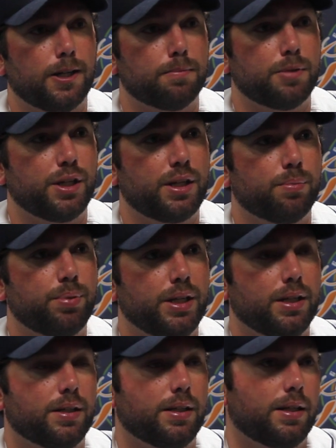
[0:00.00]
but he
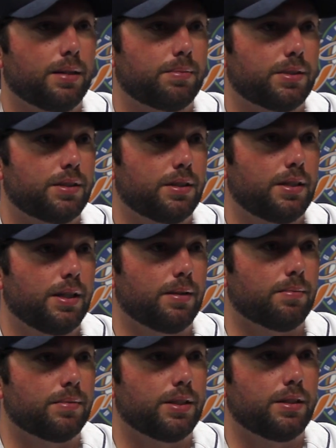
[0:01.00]
competed and he kept us in the
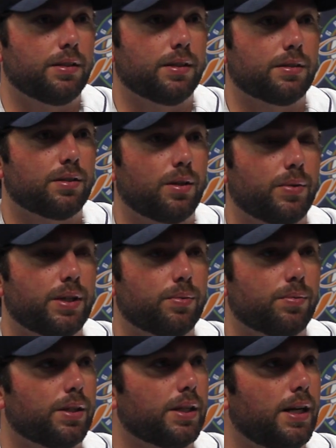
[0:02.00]
game. That's all we
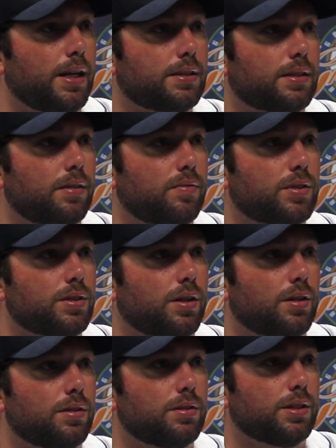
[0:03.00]
can really ask out of our
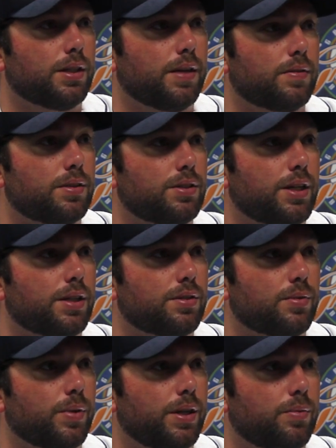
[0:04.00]
starters, and gave us a
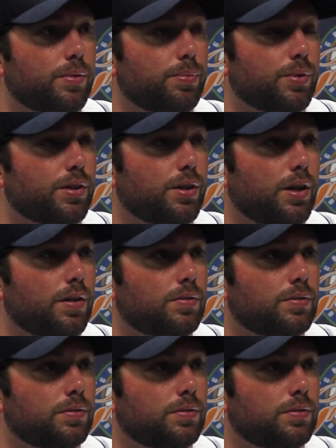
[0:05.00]
chance to win, and we pulled it off.